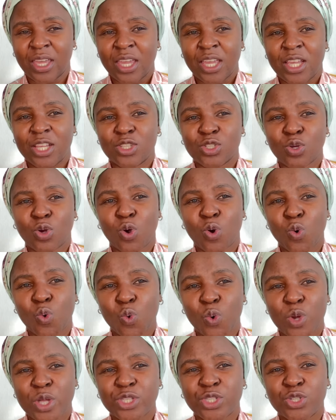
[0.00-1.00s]
it's
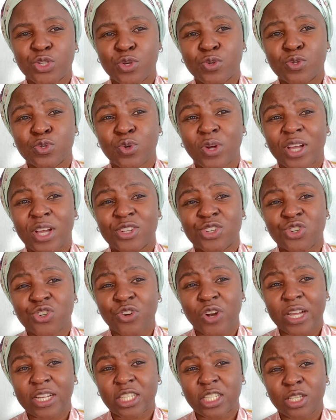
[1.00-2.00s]
always you to
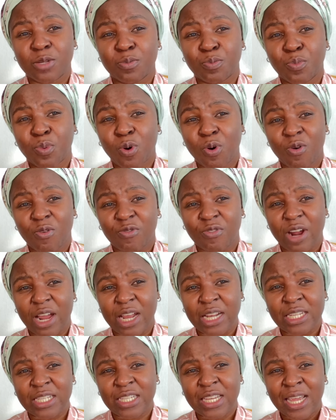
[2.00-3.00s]
attracting
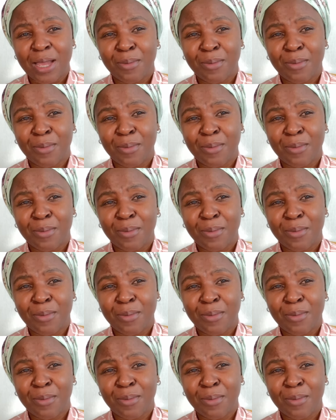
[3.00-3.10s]
poverty,